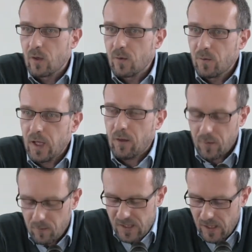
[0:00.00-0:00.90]
think of
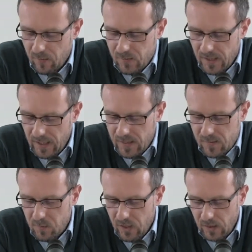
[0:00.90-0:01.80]
themselves
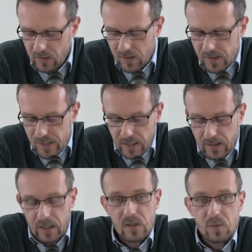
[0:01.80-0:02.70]
as being
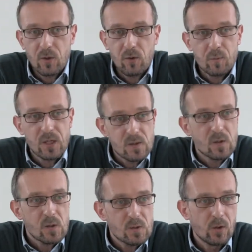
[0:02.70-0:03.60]
saintly in spirit, but is
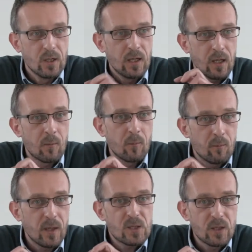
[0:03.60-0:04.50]
also
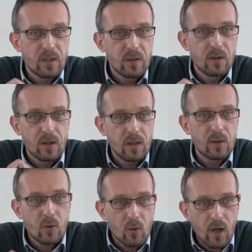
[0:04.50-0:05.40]
mentioned in
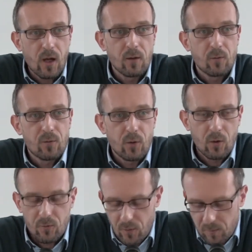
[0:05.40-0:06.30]
the Quran
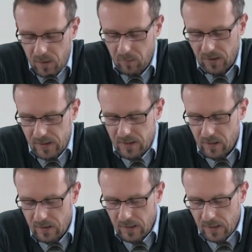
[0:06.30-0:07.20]
for people that
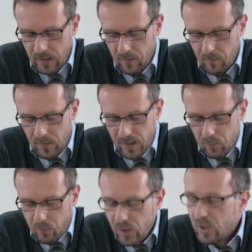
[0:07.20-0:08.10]
are
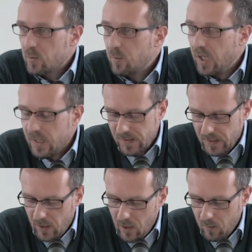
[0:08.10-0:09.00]
that preach peace
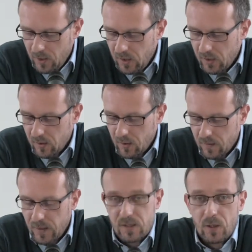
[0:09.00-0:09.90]
and harmony,
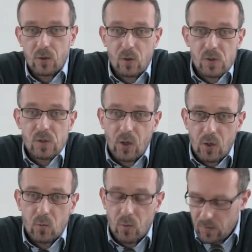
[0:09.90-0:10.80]
that are
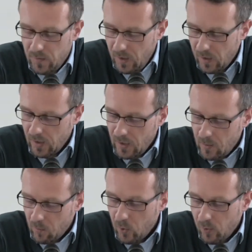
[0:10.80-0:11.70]
concerned with the
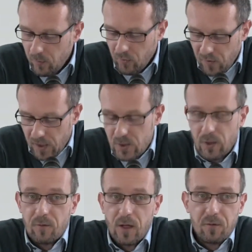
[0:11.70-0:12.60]
moral
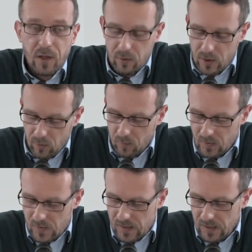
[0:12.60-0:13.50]
perfection of their fellow
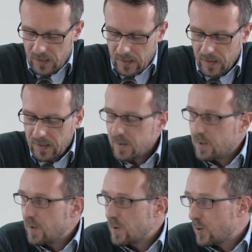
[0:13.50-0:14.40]
humans, that
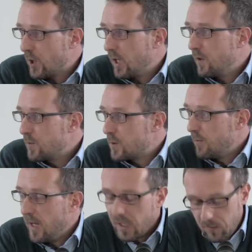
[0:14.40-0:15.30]
strive to
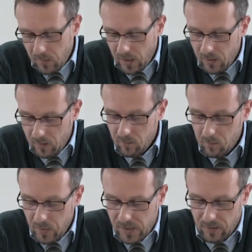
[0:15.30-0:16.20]
make men
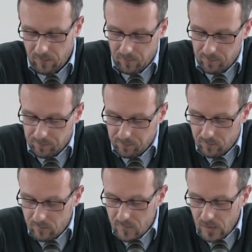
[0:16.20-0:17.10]
better.
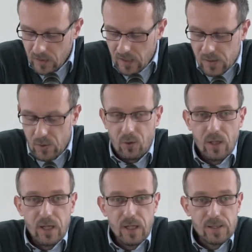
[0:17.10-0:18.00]

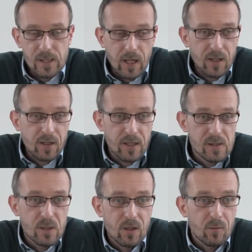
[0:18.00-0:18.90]
So Islah
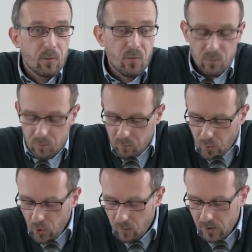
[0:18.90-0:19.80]
is a
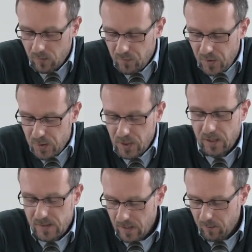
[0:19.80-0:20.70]
permanent feature
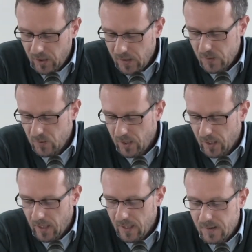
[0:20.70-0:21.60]
in Islamic history,
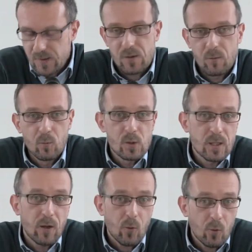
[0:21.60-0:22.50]
as
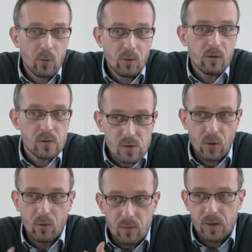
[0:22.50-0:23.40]
muslihun,
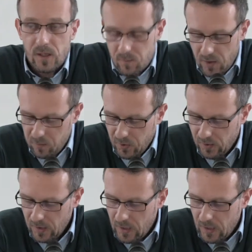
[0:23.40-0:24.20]
so these people,